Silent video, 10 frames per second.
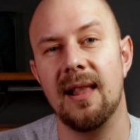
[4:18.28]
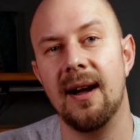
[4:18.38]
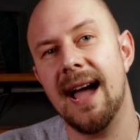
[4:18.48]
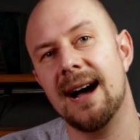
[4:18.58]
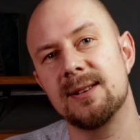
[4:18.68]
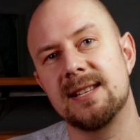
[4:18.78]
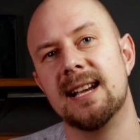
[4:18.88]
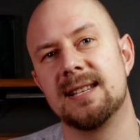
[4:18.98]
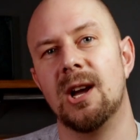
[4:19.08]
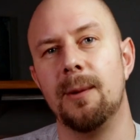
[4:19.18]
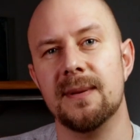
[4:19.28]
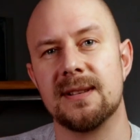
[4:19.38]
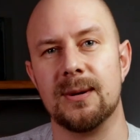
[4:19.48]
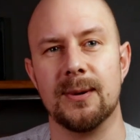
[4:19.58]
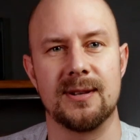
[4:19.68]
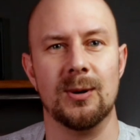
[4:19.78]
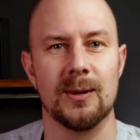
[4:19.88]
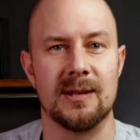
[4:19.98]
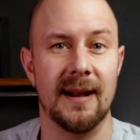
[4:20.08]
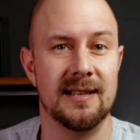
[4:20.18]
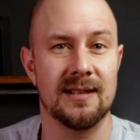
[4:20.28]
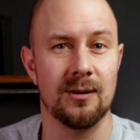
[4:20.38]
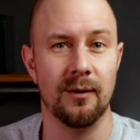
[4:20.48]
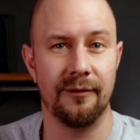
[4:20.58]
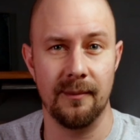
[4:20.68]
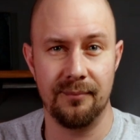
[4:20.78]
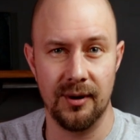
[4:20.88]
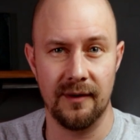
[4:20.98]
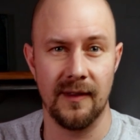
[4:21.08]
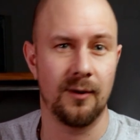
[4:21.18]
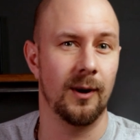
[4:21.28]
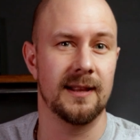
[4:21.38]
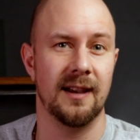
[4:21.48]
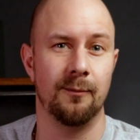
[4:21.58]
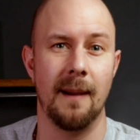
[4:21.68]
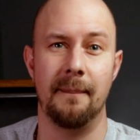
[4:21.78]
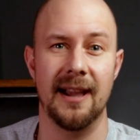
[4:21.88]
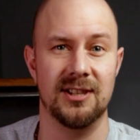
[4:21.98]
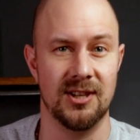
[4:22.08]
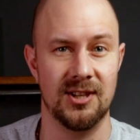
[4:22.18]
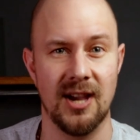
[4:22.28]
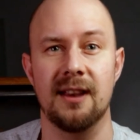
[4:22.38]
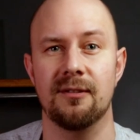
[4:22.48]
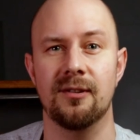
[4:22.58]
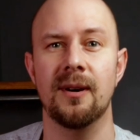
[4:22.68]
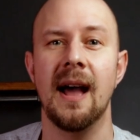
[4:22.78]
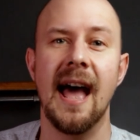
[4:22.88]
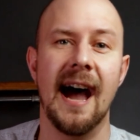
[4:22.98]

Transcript: Lighthouse is an open source automated tool for improving the quality of web pages in general,